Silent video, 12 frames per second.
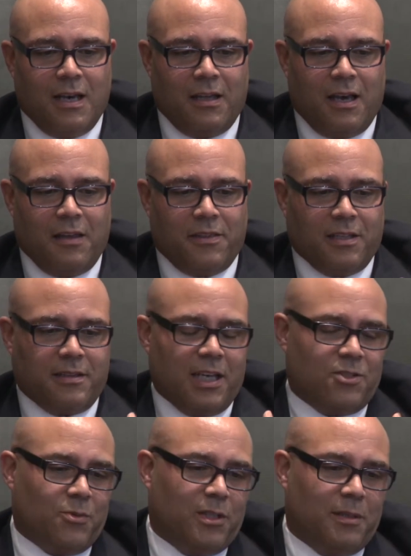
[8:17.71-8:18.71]
I think
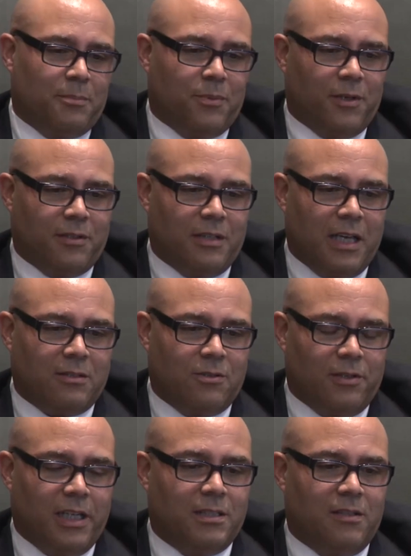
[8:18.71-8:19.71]
that's really important,
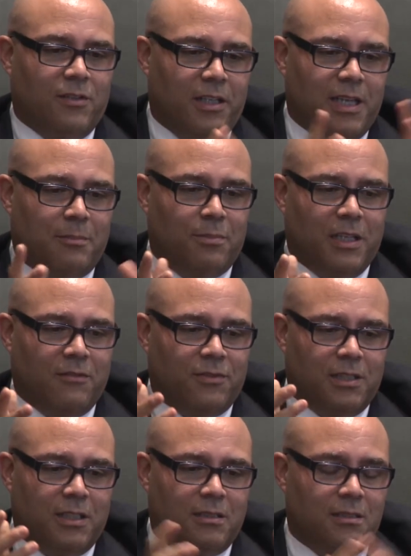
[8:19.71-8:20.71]
that creativity, that
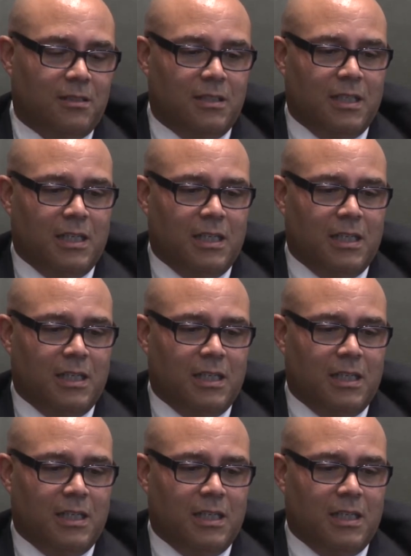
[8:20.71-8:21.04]
playfulness.